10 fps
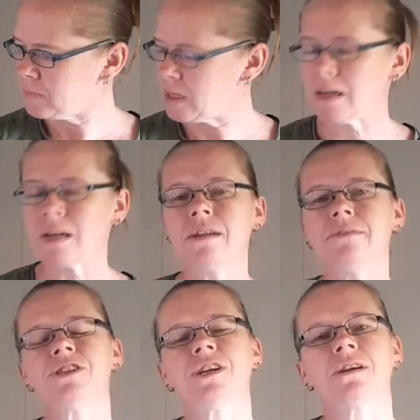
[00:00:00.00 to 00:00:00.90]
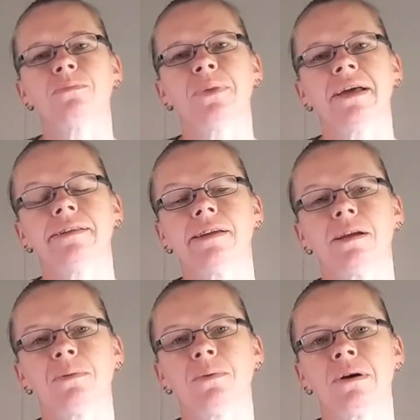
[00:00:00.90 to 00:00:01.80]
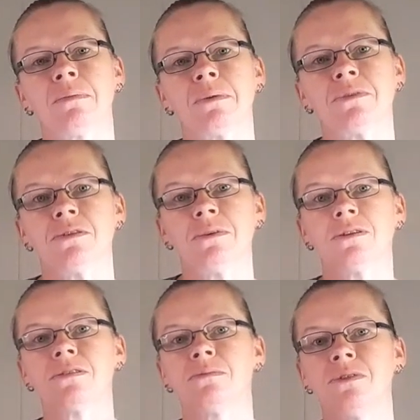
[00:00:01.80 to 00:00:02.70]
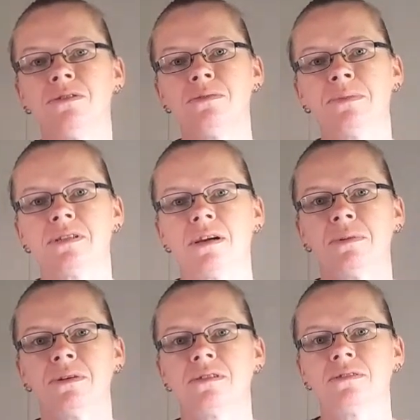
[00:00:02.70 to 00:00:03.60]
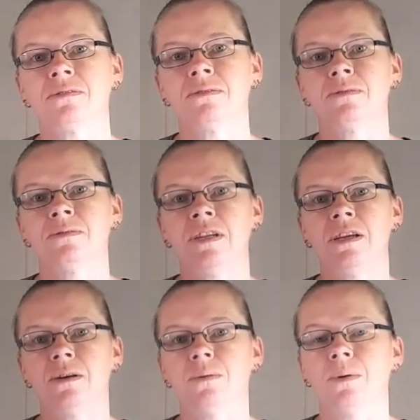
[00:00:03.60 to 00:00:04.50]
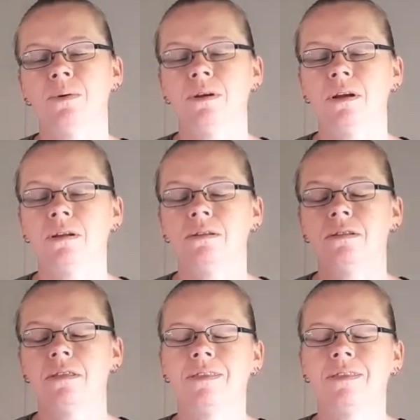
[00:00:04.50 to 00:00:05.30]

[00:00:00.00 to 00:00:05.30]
And I can't even check on Pattern Keeper where I'm up to because I'm using my tablet to video on, and